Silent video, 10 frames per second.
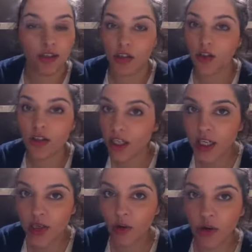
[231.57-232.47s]
You can't tell
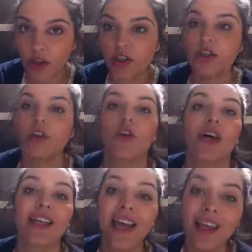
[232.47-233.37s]
anyone, you've got
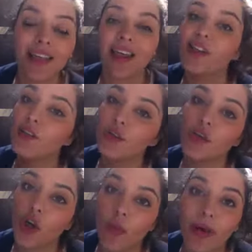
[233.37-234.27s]
to get in there, do your
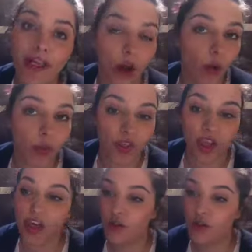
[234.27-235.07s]
job and get on with it.